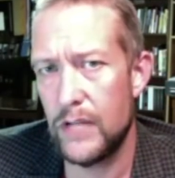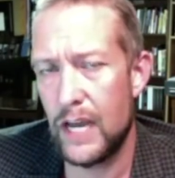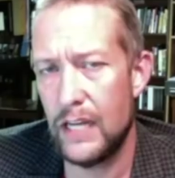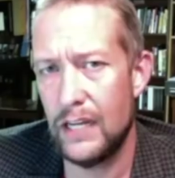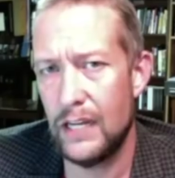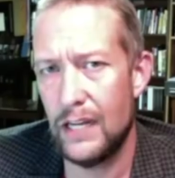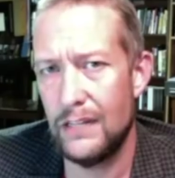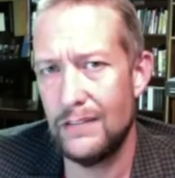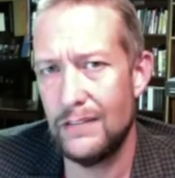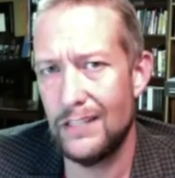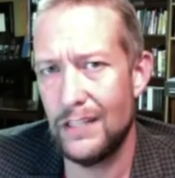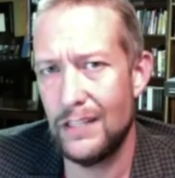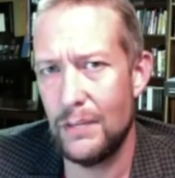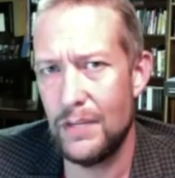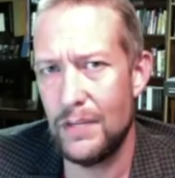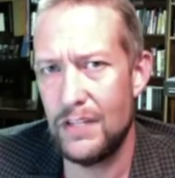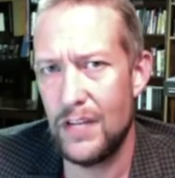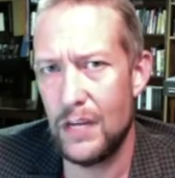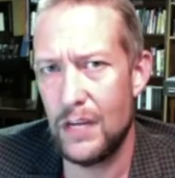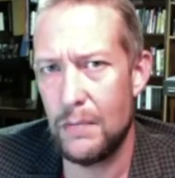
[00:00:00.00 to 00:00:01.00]
Let
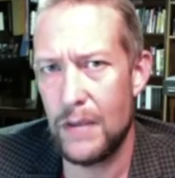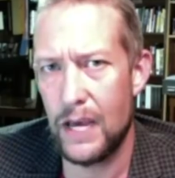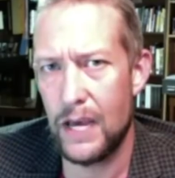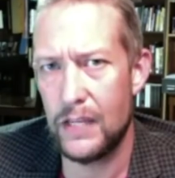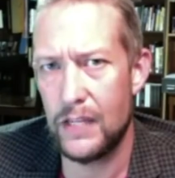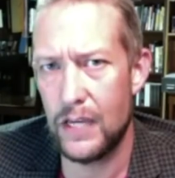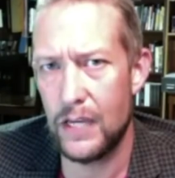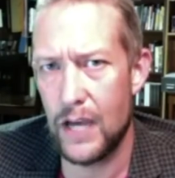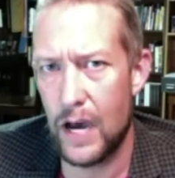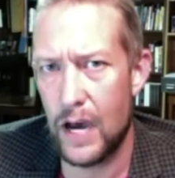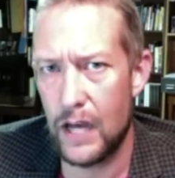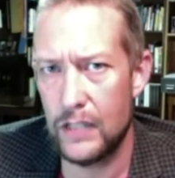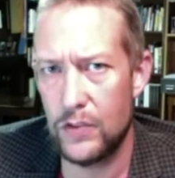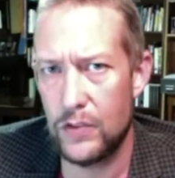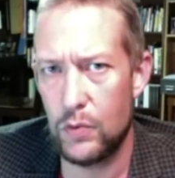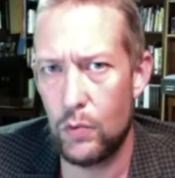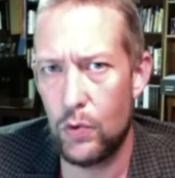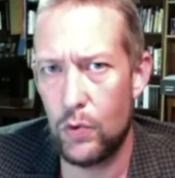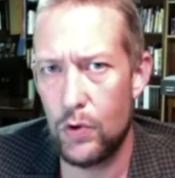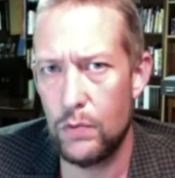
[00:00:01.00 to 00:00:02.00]
me take back the God's
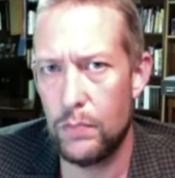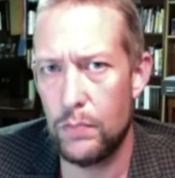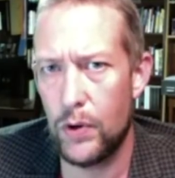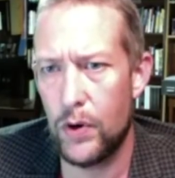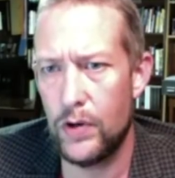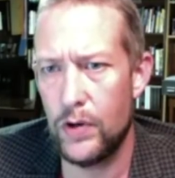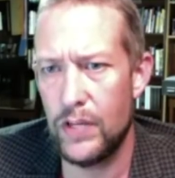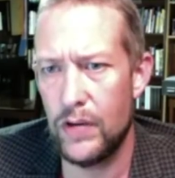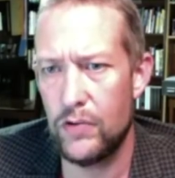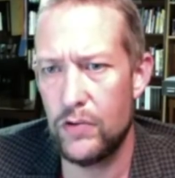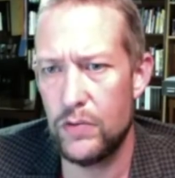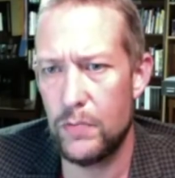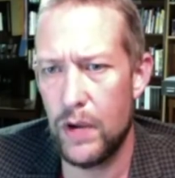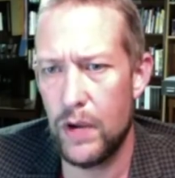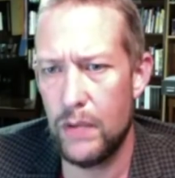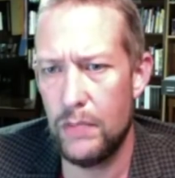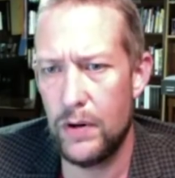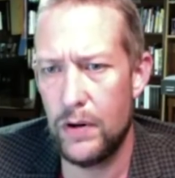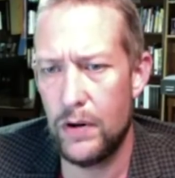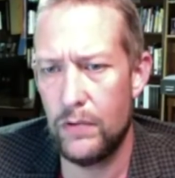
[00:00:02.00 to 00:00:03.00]
word part. That was
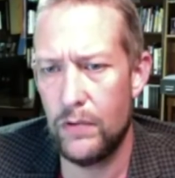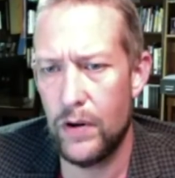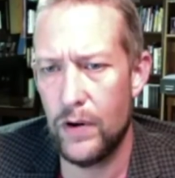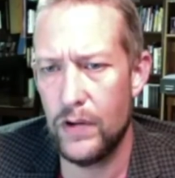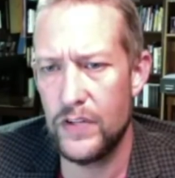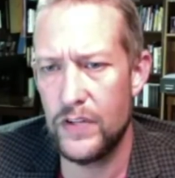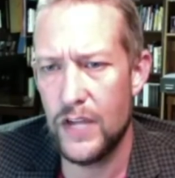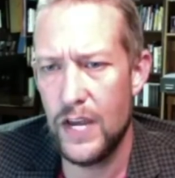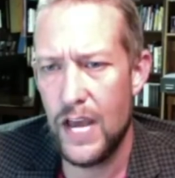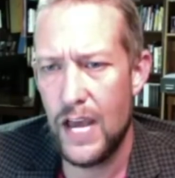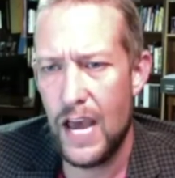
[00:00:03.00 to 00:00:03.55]
my paraphrase.